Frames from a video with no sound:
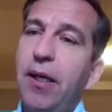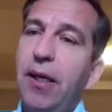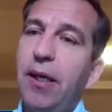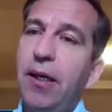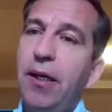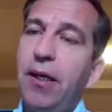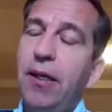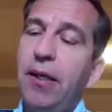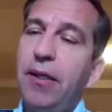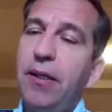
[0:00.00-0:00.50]

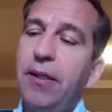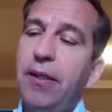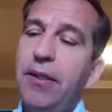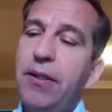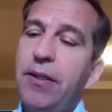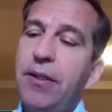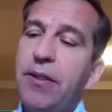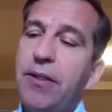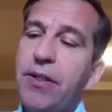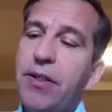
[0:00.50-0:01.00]

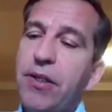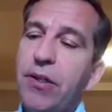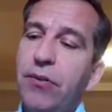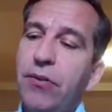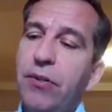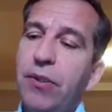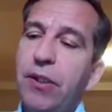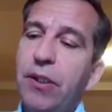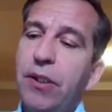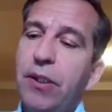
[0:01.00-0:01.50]
Uh,
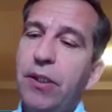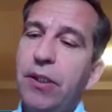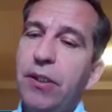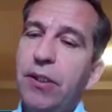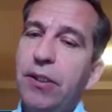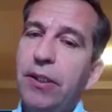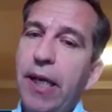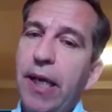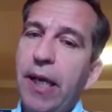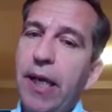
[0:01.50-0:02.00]
so,
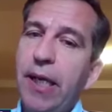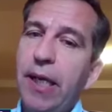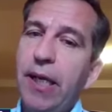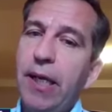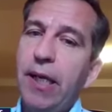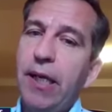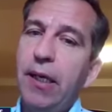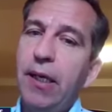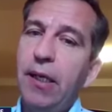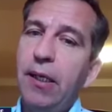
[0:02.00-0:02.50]
uh,
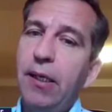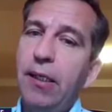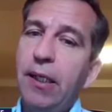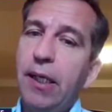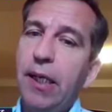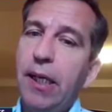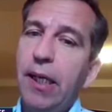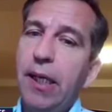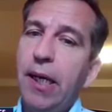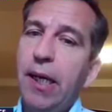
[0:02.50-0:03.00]
and uh,
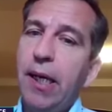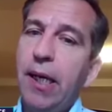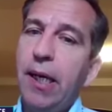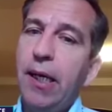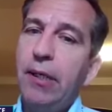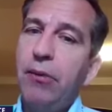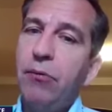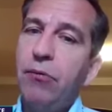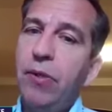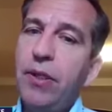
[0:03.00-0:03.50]

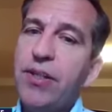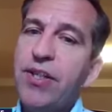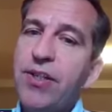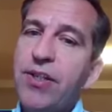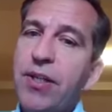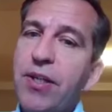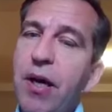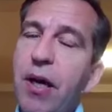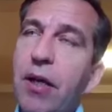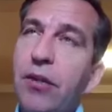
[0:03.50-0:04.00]
I will
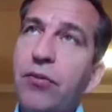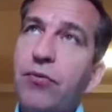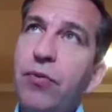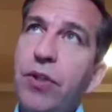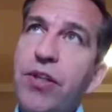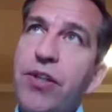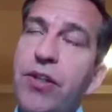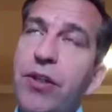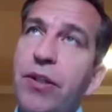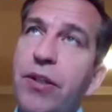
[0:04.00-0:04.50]
start
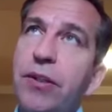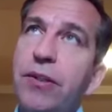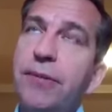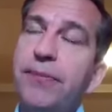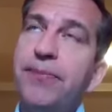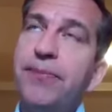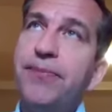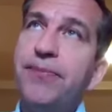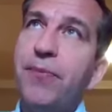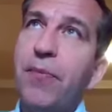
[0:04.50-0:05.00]
with
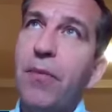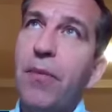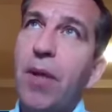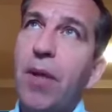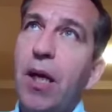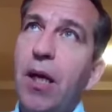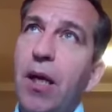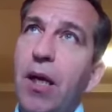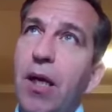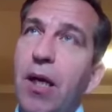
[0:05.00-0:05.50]
um,
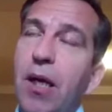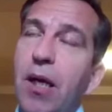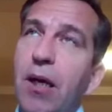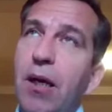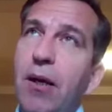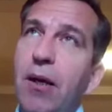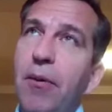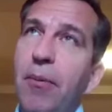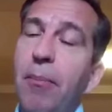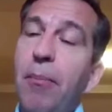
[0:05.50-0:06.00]

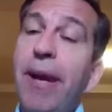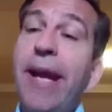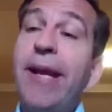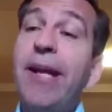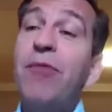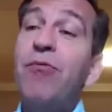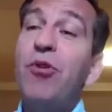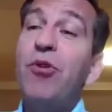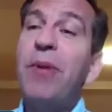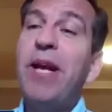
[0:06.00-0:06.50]
uh, made
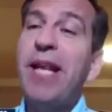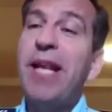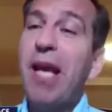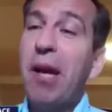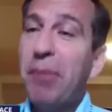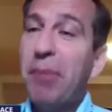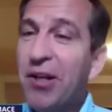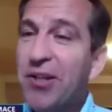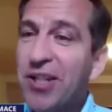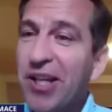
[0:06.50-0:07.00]
in
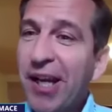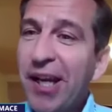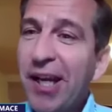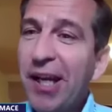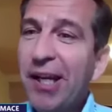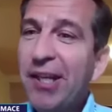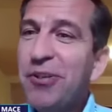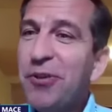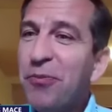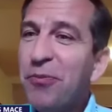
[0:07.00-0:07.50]
Romania because
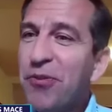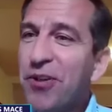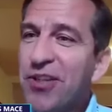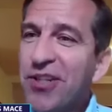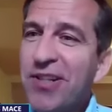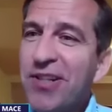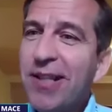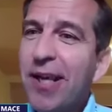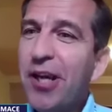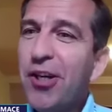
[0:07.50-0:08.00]
in, in your
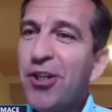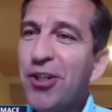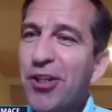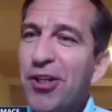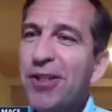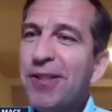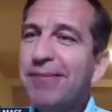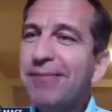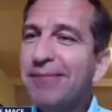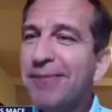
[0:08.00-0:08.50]

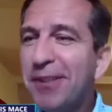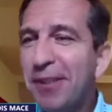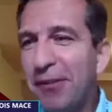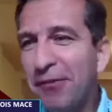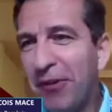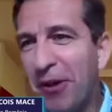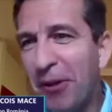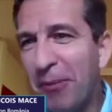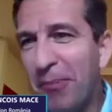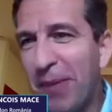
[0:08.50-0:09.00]
presentation,
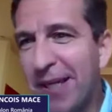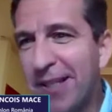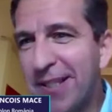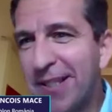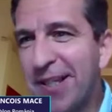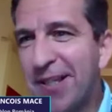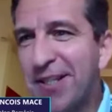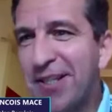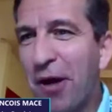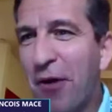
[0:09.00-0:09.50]
if I may
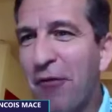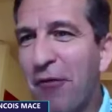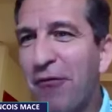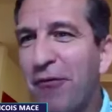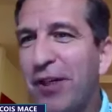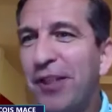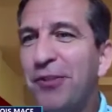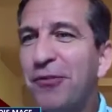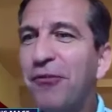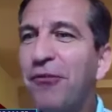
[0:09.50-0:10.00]
say
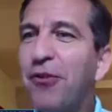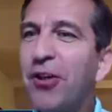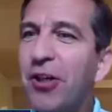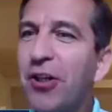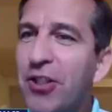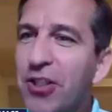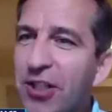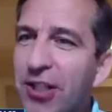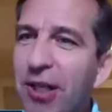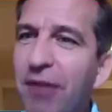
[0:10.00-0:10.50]
something, you
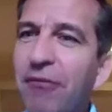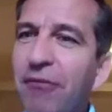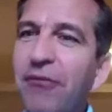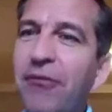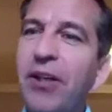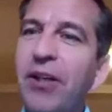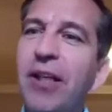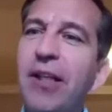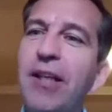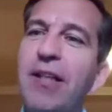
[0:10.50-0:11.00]
forgot
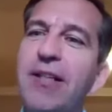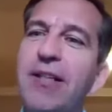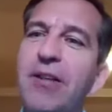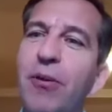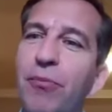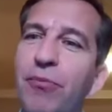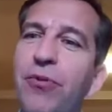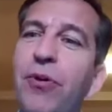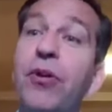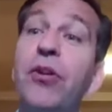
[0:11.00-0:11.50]
something It's
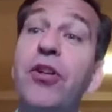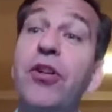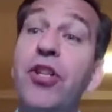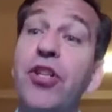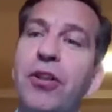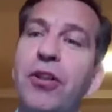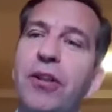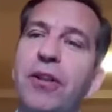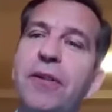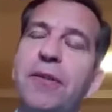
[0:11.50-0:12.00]
the
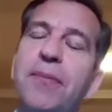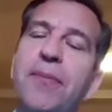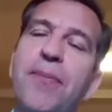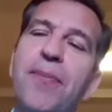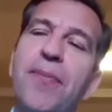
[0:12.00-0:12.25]
production.